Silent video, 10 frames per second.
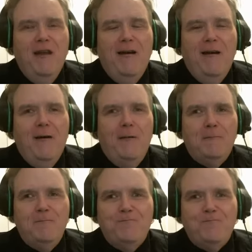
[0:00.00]

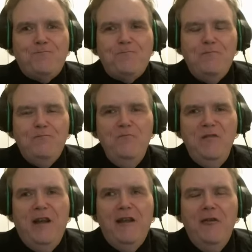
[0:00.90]
And
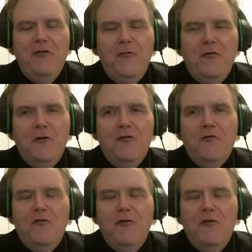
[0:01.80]
I guess the first